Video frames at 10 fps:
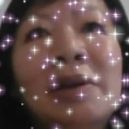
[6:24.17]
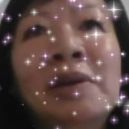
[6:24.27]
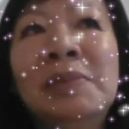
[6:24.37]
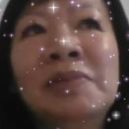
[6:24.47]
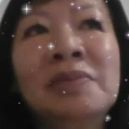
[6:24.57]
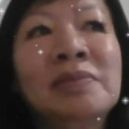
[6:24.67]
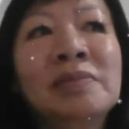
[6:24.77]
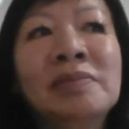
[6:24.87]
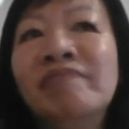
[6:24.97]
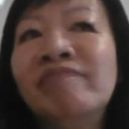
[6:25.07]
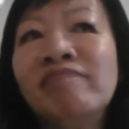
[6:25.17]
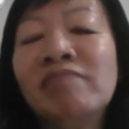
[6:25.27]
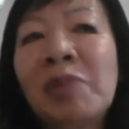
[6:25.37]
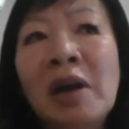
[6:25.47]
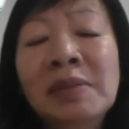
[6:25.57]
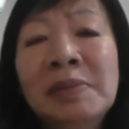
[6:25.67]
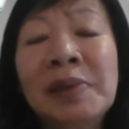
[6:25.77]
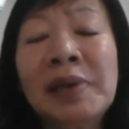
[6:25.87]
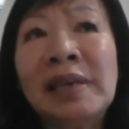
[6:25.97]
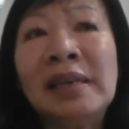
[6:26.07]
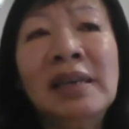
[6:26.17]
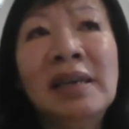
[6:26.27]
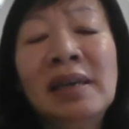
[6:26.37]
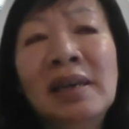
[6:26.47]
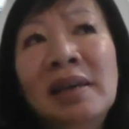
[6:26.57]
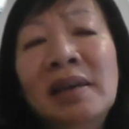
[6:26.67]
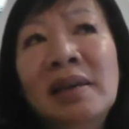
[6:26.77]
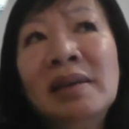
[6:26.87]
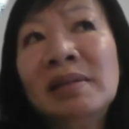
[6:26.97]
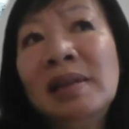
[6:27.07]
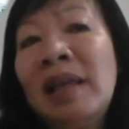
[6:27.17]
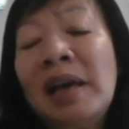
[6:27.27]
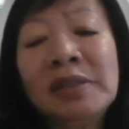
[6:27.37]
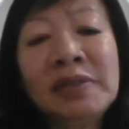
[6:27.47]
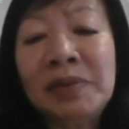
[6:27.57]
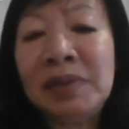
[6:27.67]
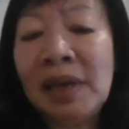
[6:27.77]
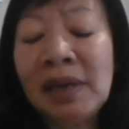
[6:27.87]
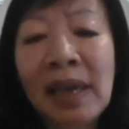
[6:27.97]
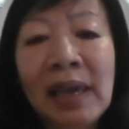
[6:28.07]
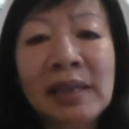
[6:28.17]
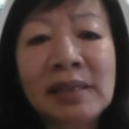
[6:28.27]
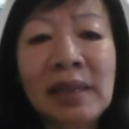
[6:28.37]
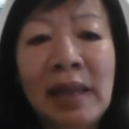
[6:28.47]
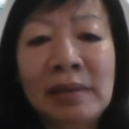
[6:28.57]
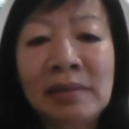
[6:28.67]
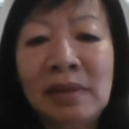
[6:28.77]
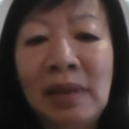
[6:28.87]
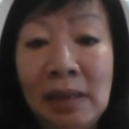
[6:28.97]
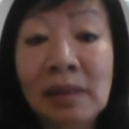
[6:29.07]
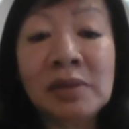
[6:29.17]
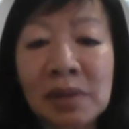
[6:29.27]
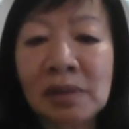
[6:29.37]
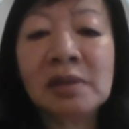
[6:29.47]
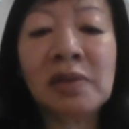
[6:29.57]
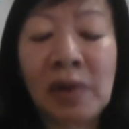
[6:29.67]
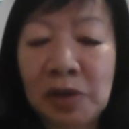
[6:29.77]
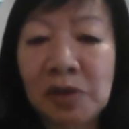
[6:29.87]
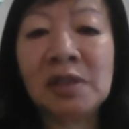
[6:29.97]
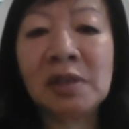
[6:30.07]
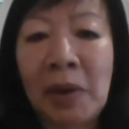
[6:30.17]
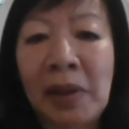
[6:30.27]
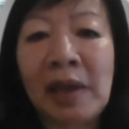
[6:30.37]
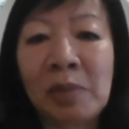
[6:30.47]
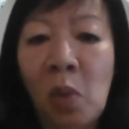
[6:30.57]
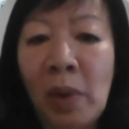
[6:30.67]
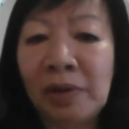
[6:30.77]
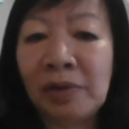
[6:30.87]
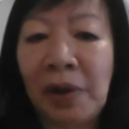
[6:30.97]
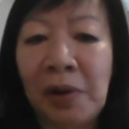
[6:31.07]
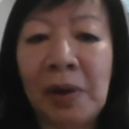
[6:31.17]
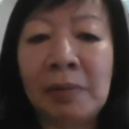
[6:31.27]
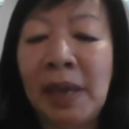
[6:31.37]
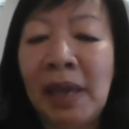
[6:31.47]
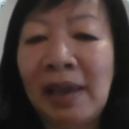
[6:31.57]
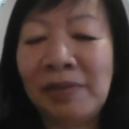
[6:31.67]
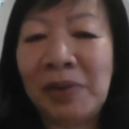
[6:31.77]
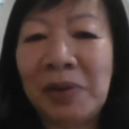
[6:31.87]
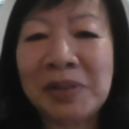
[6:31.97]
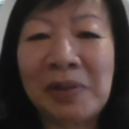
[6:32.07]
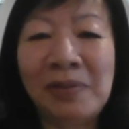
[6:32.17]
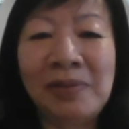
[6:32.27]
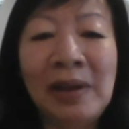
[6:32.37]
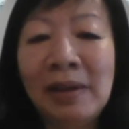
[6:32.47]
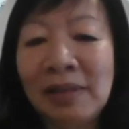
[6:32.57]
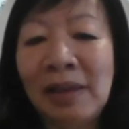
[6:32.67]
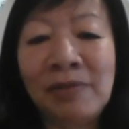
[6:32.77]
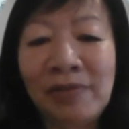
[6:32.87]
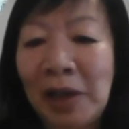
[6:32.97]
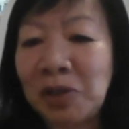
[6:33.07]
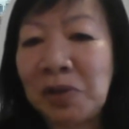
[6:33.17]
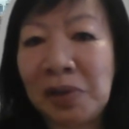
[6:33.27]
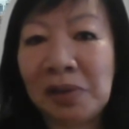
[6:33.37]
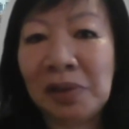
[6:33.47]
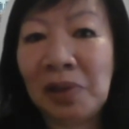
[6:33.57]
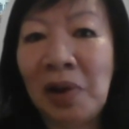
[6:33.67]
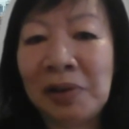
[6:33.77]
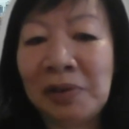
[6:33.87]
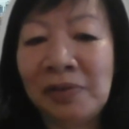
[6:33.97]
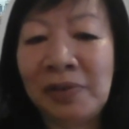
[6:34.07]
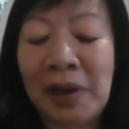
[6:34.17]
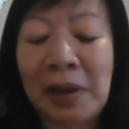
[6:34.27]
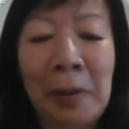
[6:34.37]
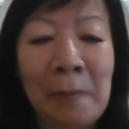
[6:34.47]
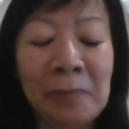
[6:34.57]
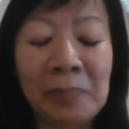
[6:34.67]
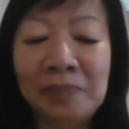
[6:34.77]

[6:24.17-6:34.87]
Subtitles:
and probably the last few decades, and in those considerations about animal welfare and behavior. So they've factored in a lot of um,